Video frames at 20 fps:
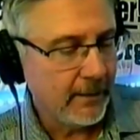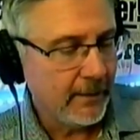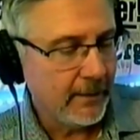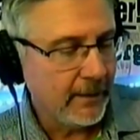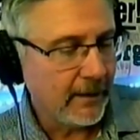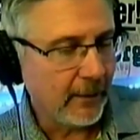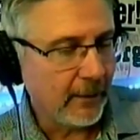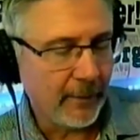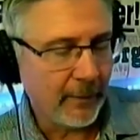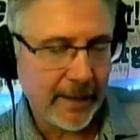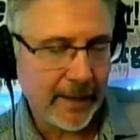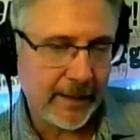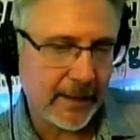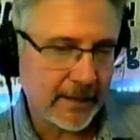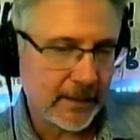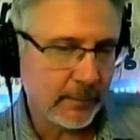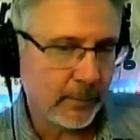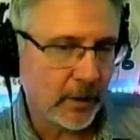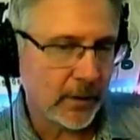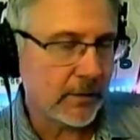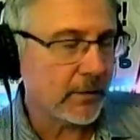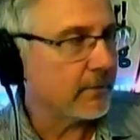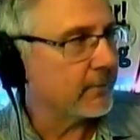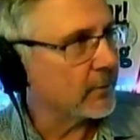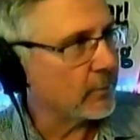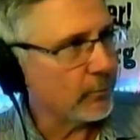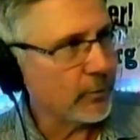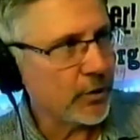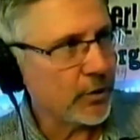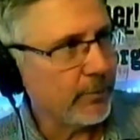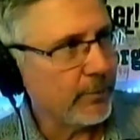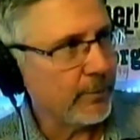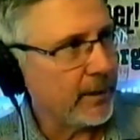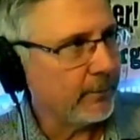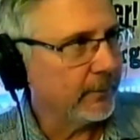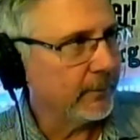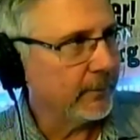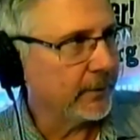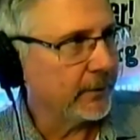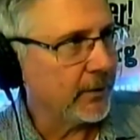And we had to ask the Park Service, would you be
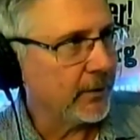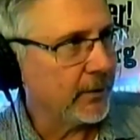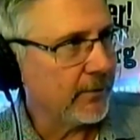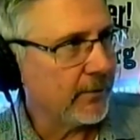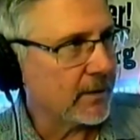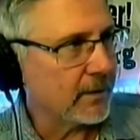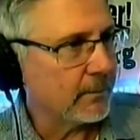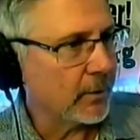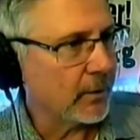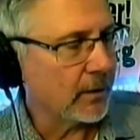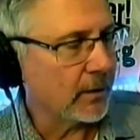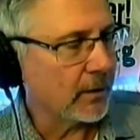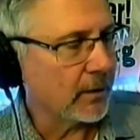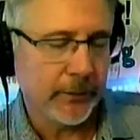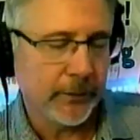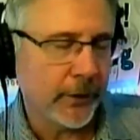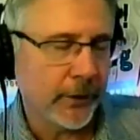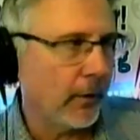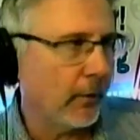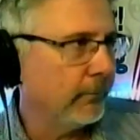able to do this in the park? Well, no.